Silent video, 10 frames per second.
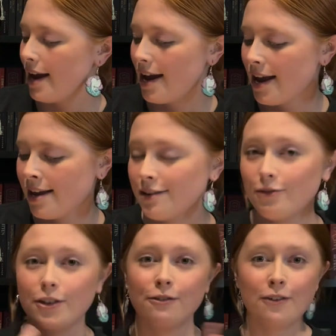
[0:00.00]
And
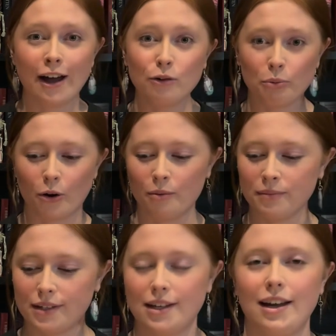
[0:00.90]
for the final
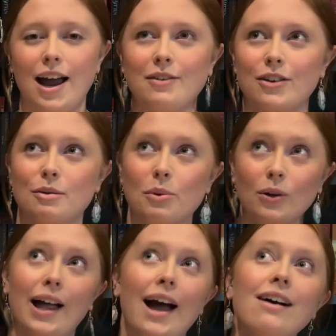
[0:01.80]
prompt, I'm going to
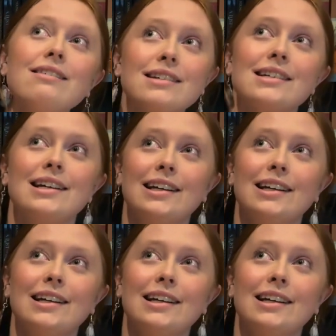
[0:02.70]
pull out.